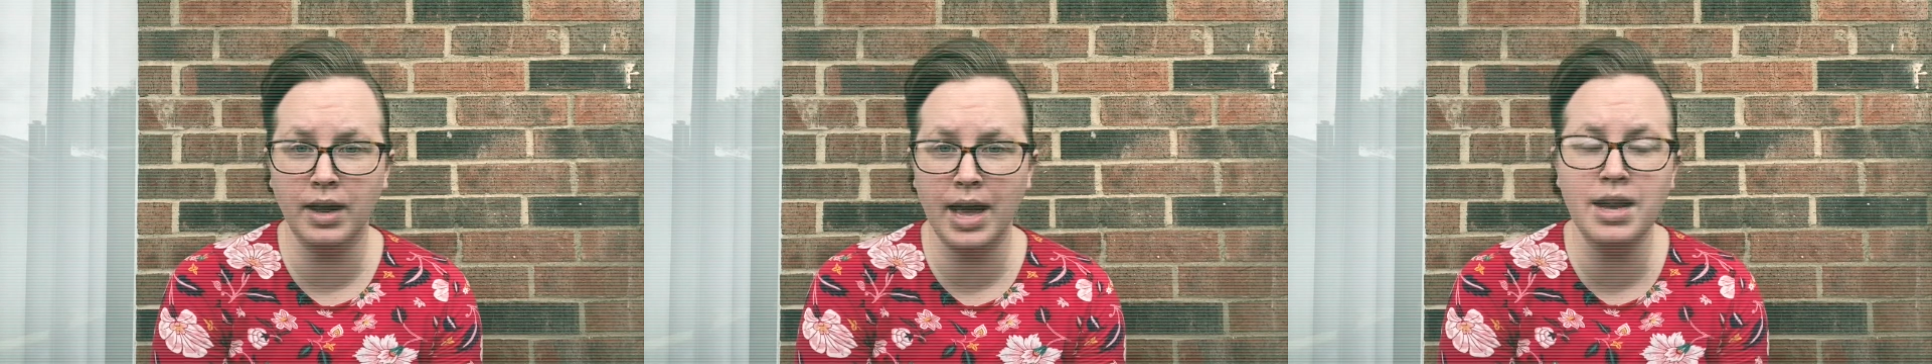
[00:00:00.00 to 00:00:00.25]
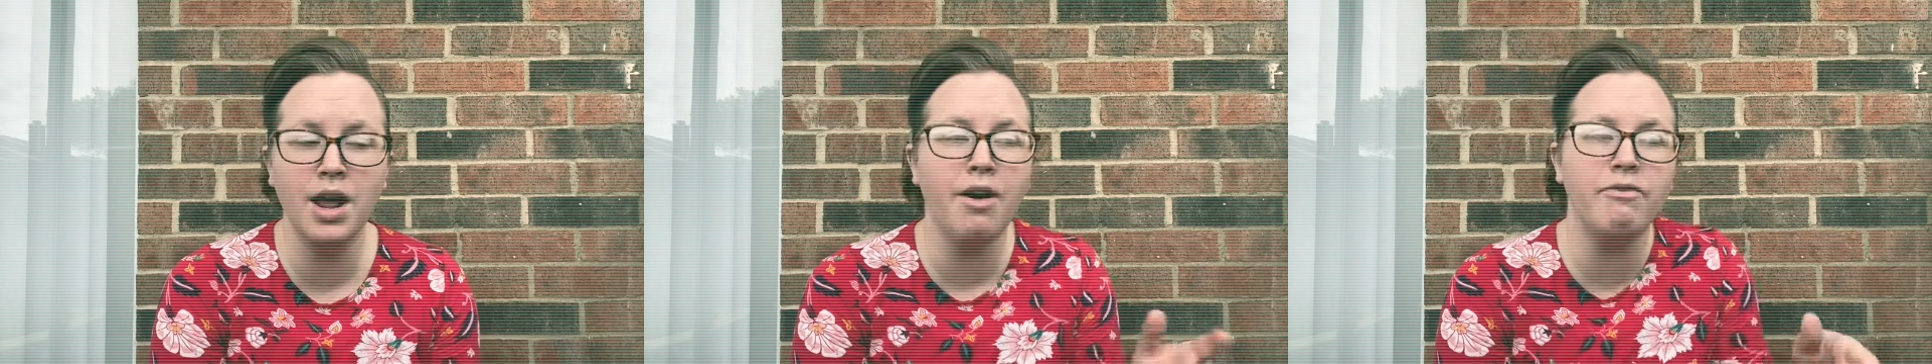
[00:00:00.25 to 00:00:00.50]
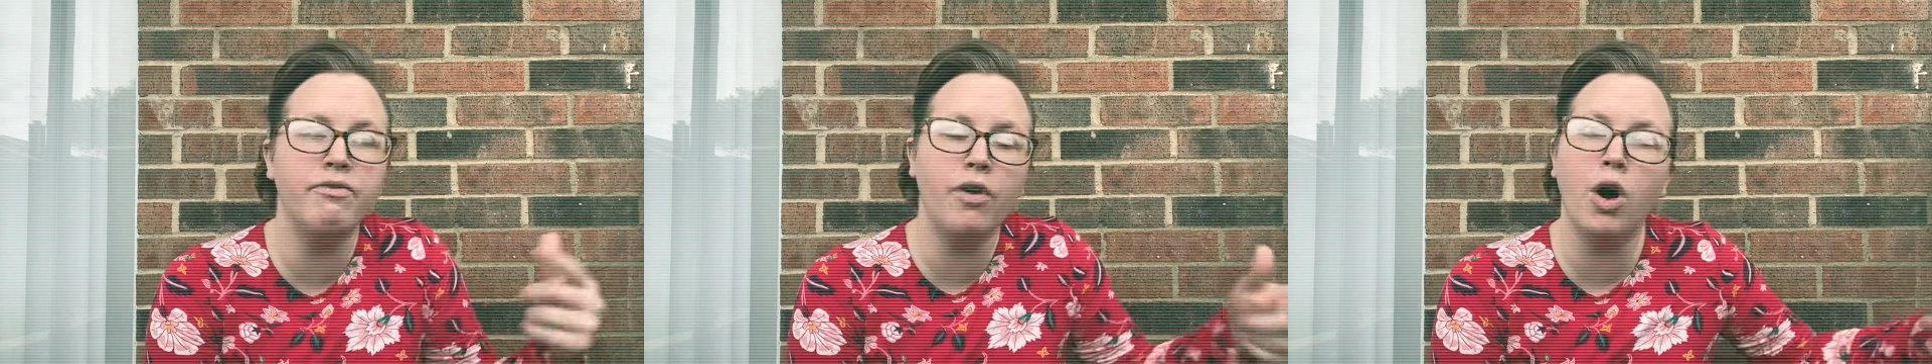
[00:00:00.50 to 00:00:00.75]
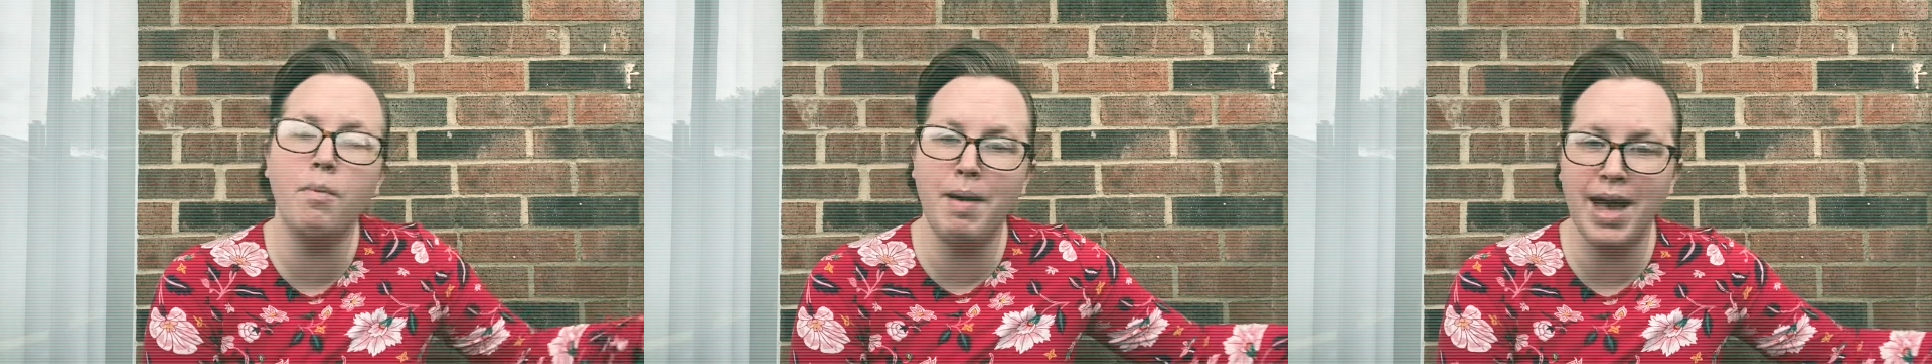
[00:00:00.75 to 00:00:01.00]
and not
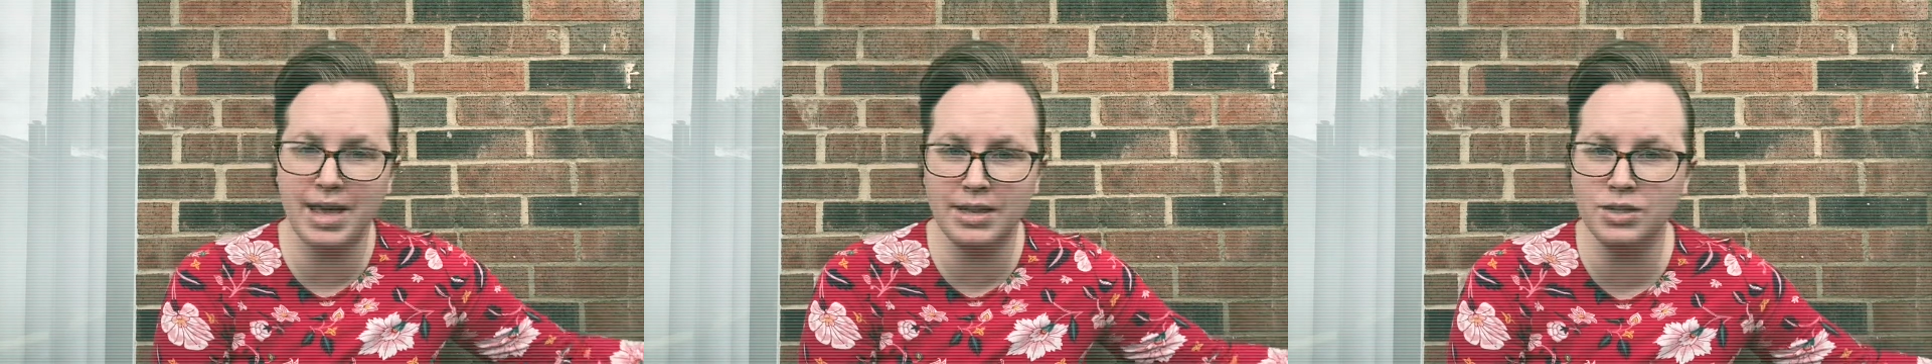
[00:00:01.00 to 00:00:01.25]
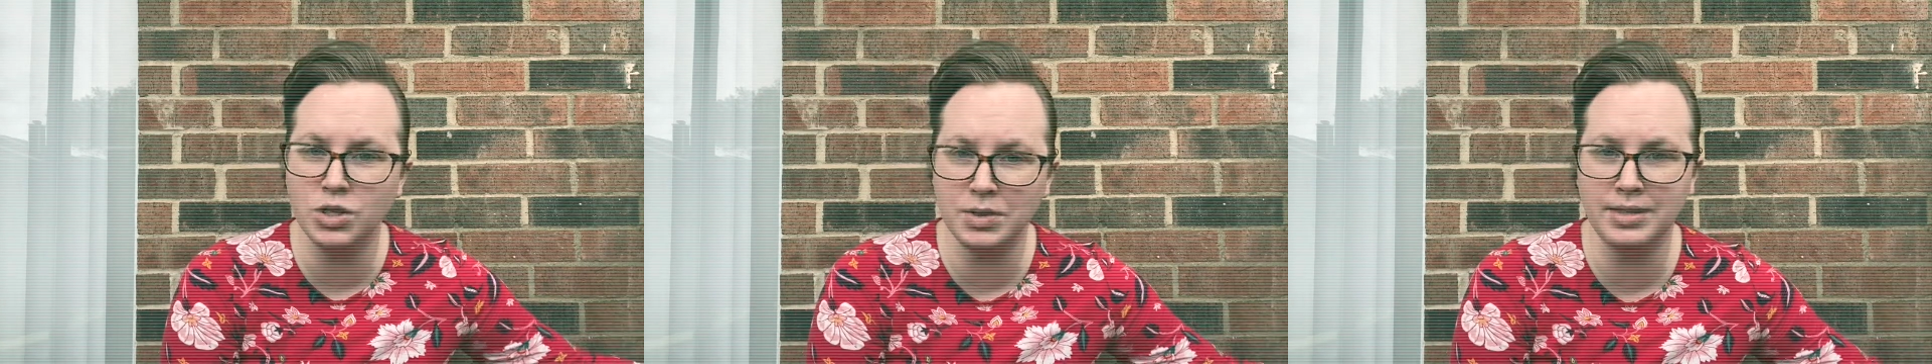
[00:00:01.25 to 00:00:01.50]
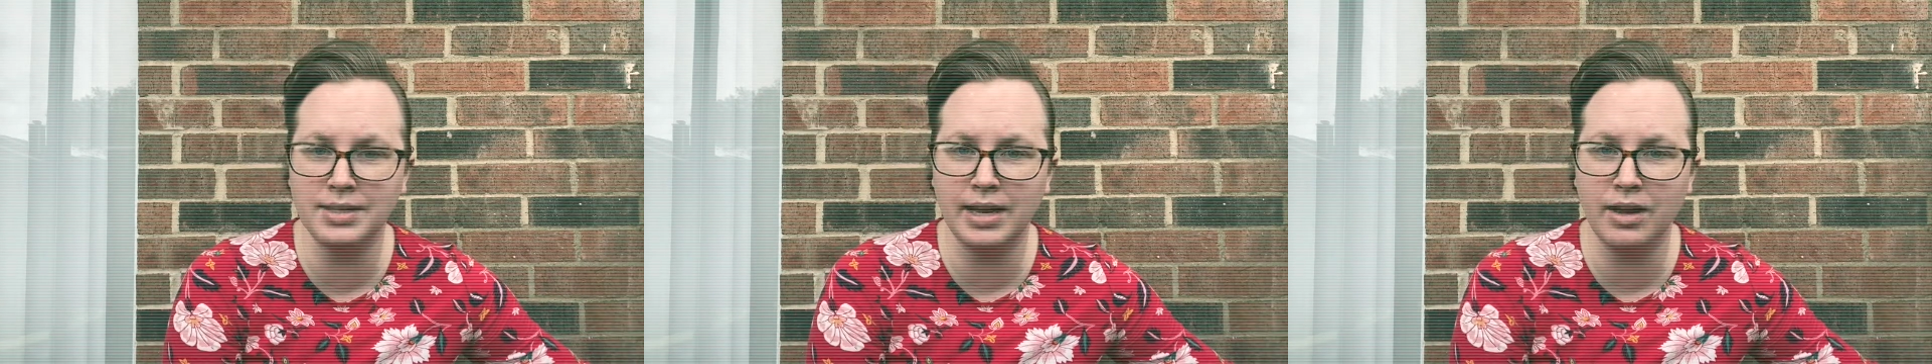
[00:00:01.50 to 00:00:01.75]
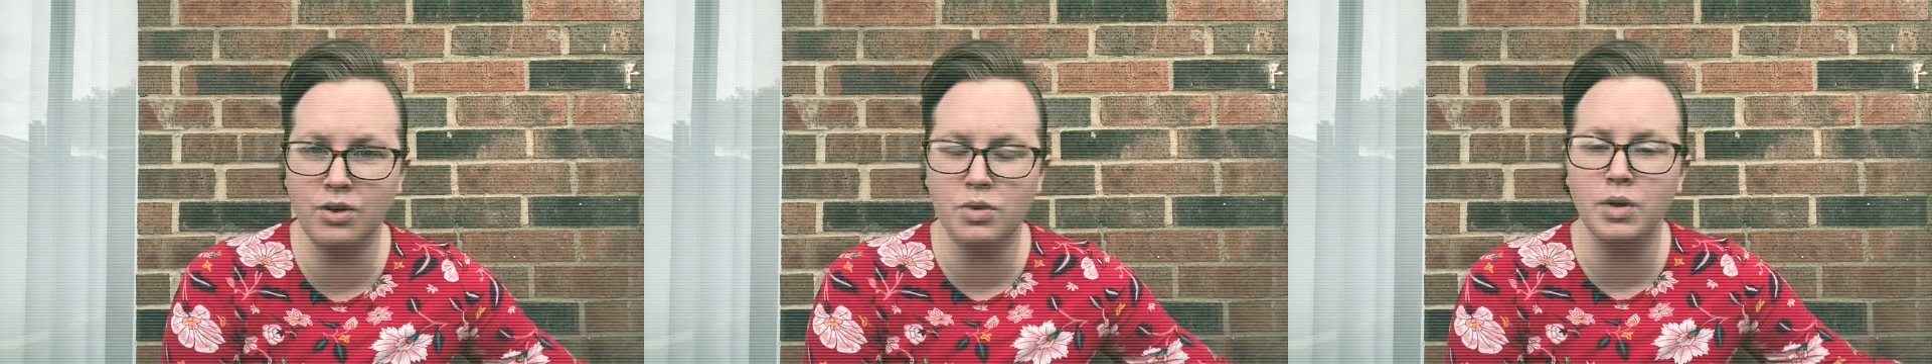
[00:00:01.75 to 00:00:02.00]
fall back into a
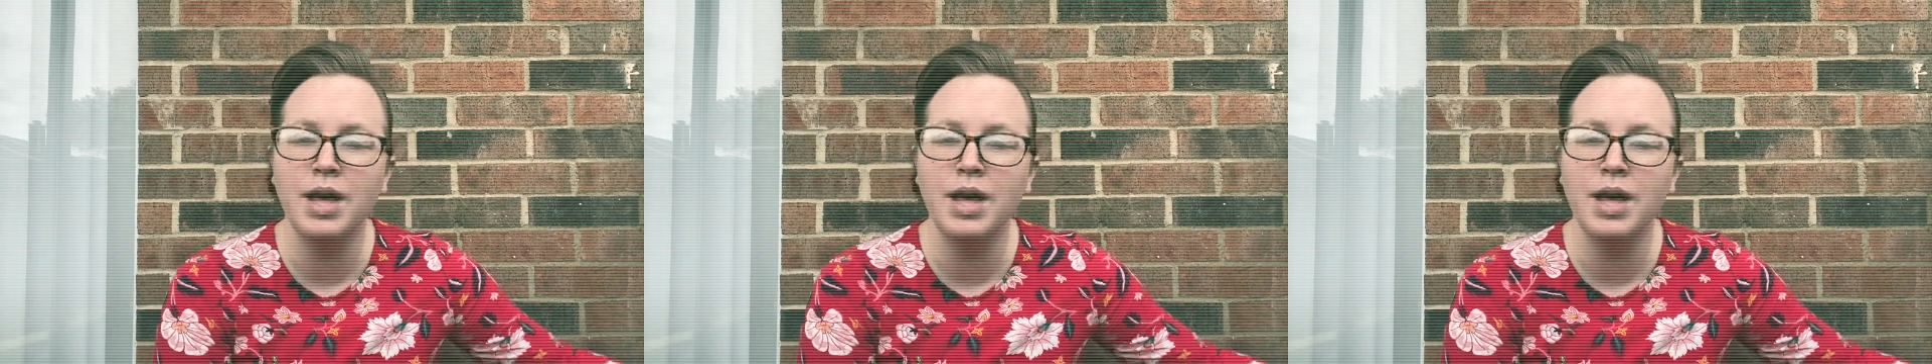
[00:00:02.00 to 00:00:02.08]
cycle.